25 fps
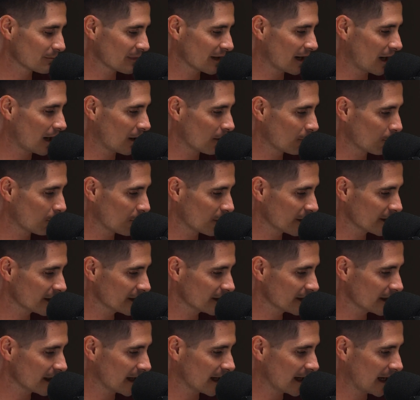But I
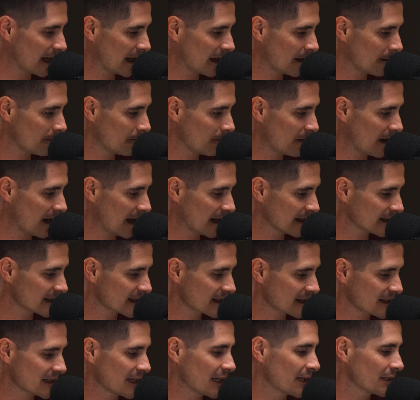want to
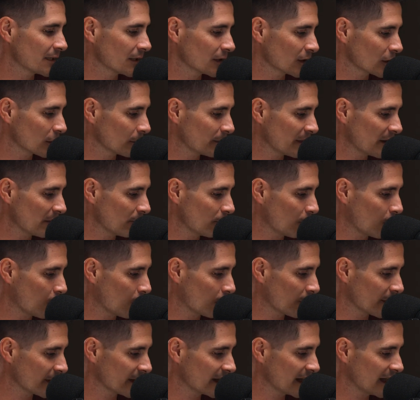understand a little bit
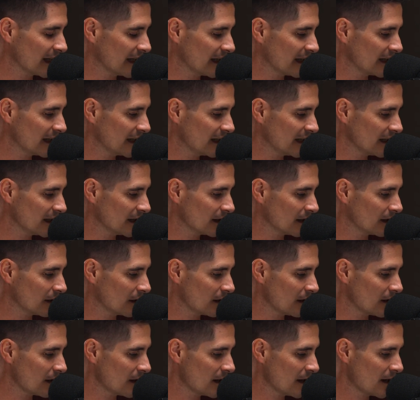more in
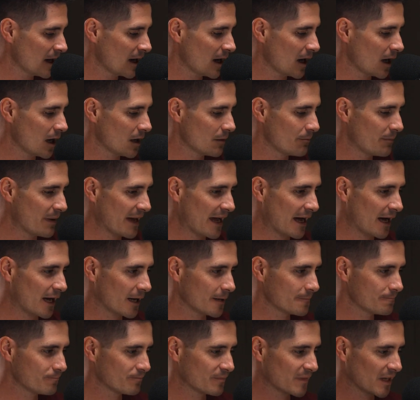here
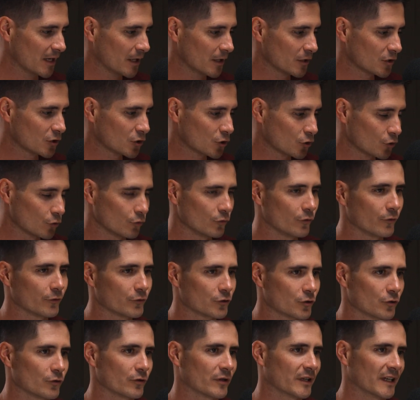about two
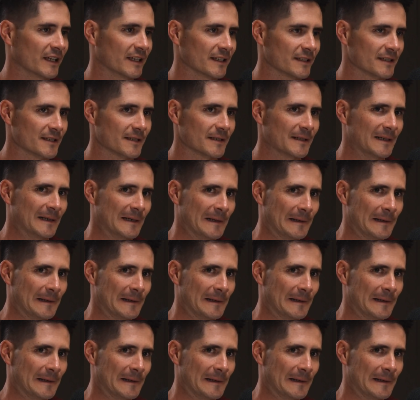things.